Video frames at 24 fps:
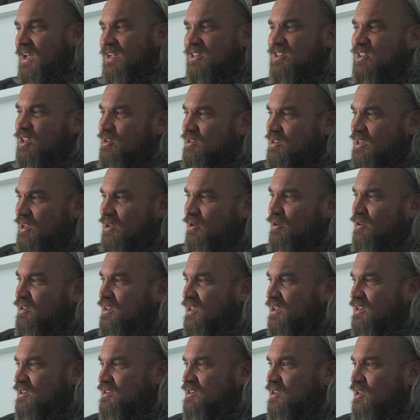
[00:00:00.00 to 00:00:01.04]
it's those little
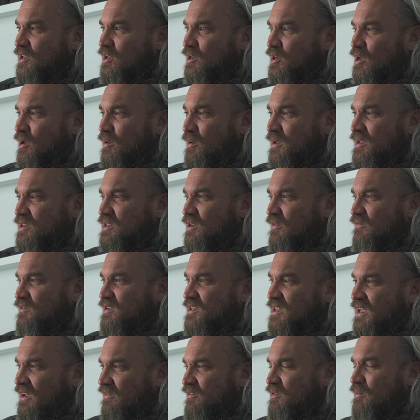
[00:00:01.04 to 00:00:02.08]
things that you notice,
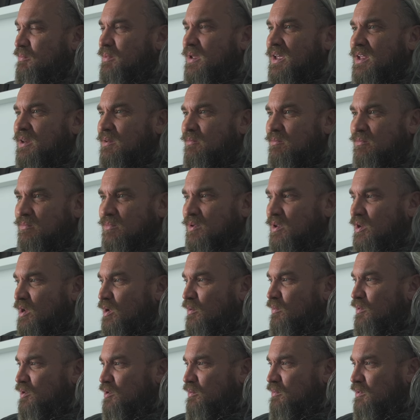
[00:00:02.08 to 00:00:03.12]
obviously, after being, you
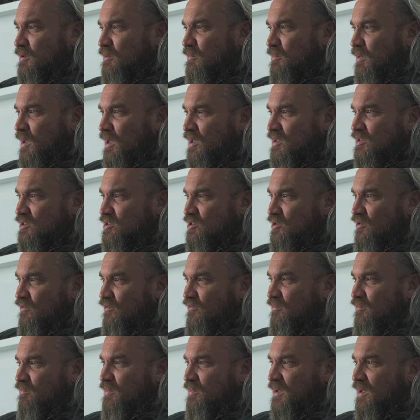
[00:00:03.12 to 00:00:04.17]
know, with WWE and
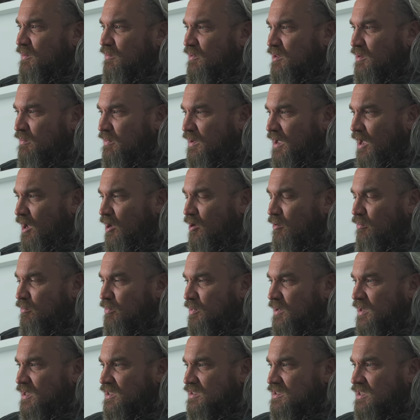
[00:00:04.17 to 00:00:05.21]
stuff and being with the bigger
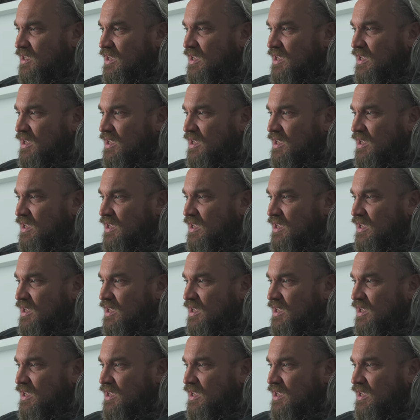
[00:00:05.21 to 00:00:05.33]
companies.